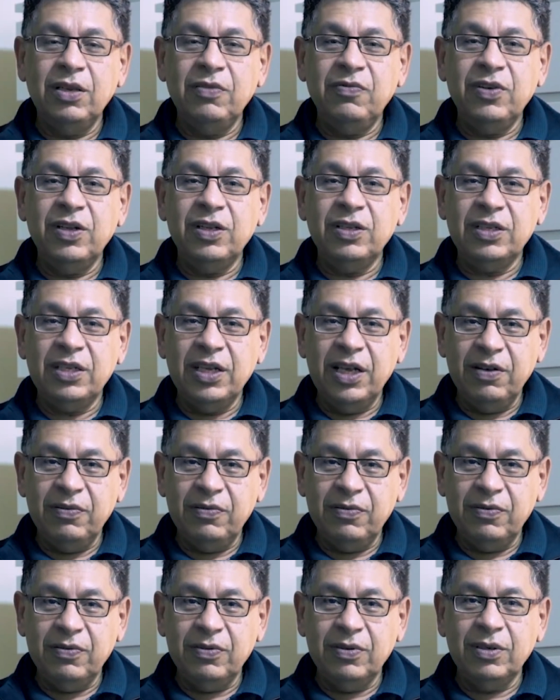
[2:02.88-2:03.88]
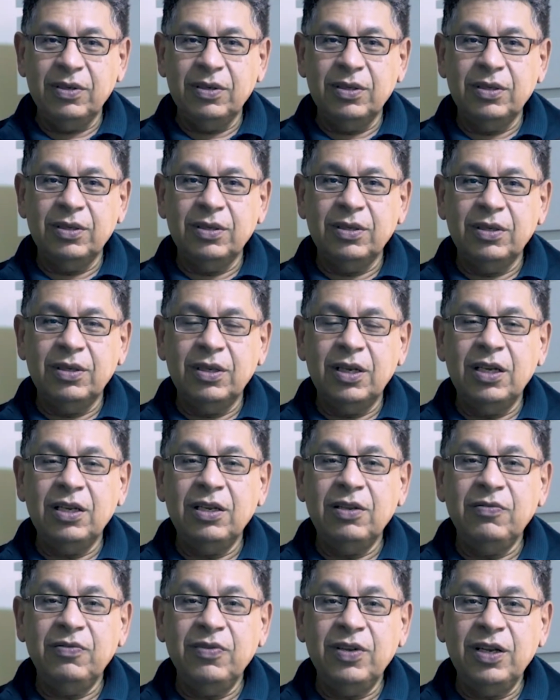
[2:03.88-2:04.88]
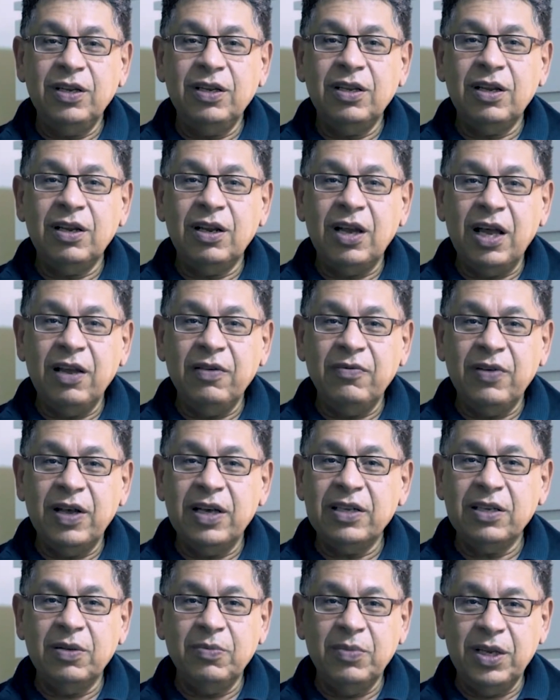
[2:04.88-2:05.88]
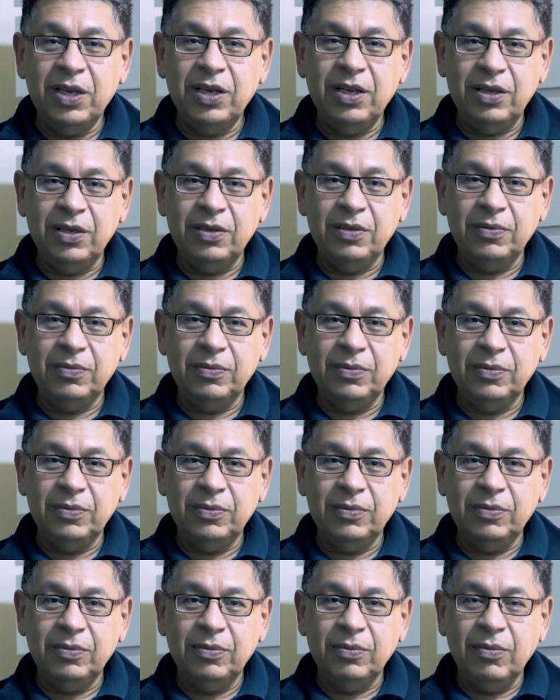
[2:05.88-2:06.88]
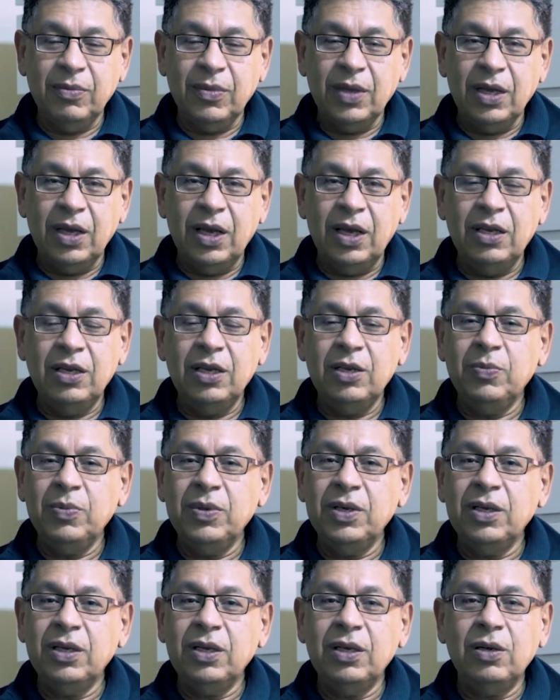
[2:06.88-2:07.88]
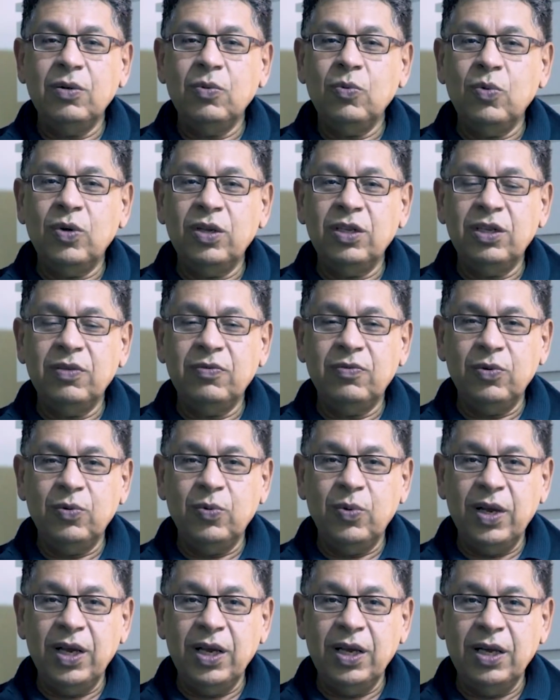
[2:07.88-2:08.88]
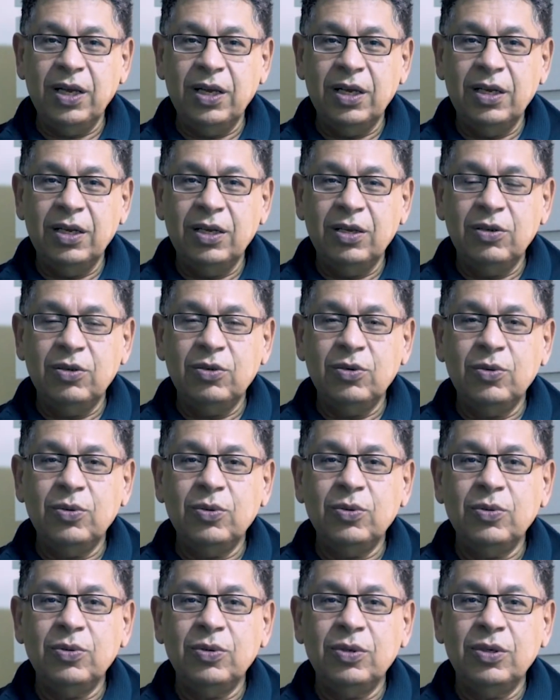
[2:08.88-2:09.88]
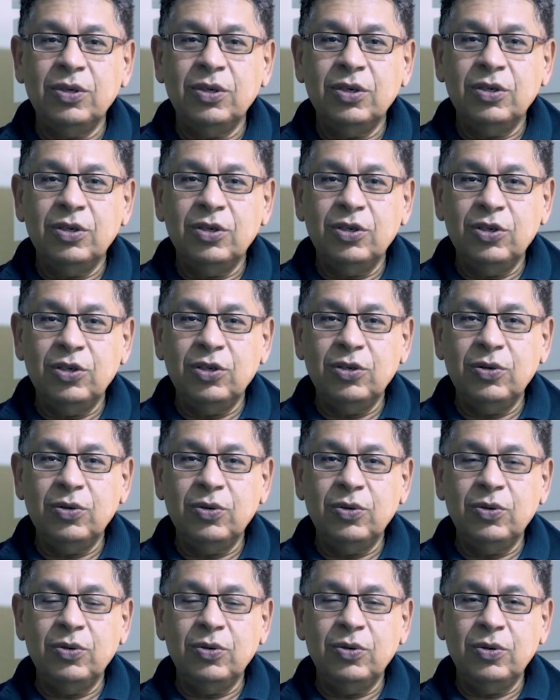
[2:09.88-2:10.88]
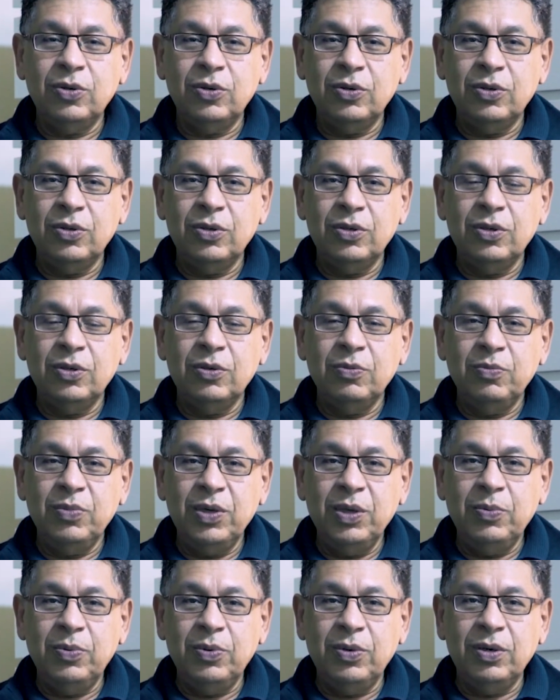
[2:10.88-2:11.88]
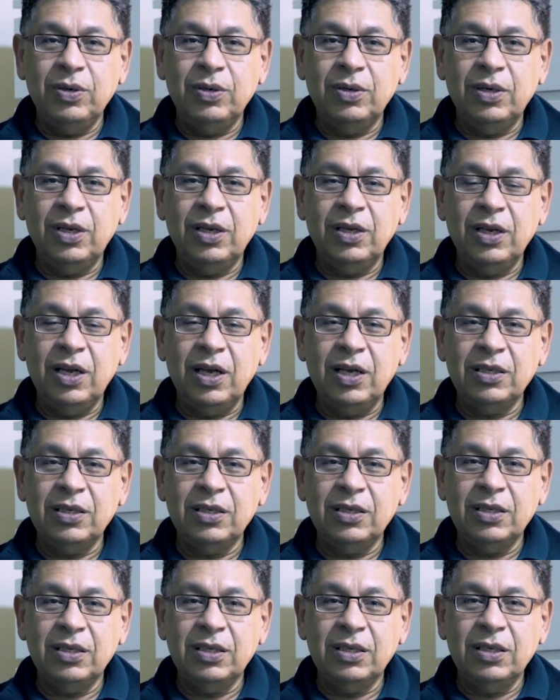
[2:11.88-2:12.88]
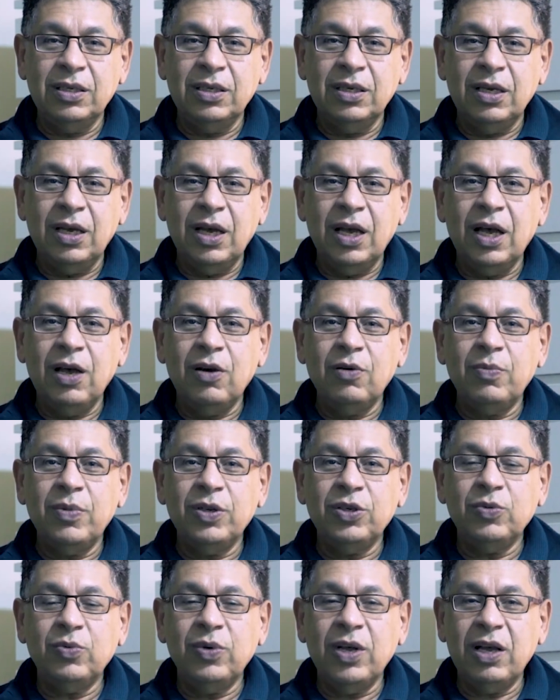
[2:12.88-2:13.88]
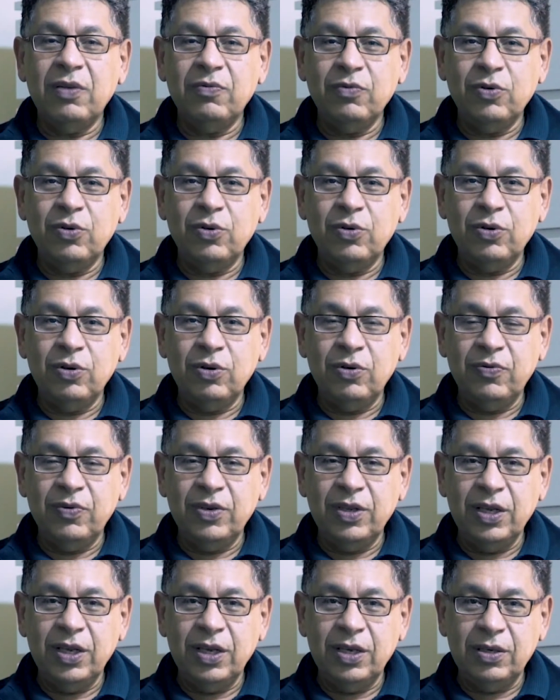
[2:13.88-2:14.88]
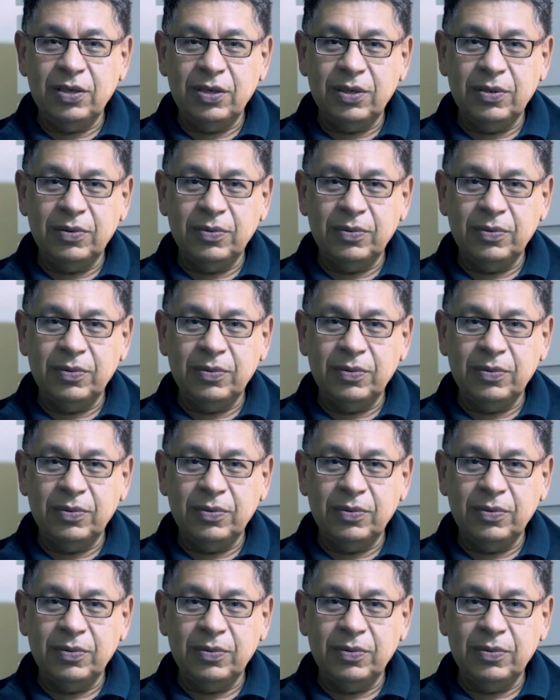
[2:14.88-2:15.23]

they feel safe and you feel that life has a meaning. And it'd be a wonderful way to show people and us how much we have grown over the years.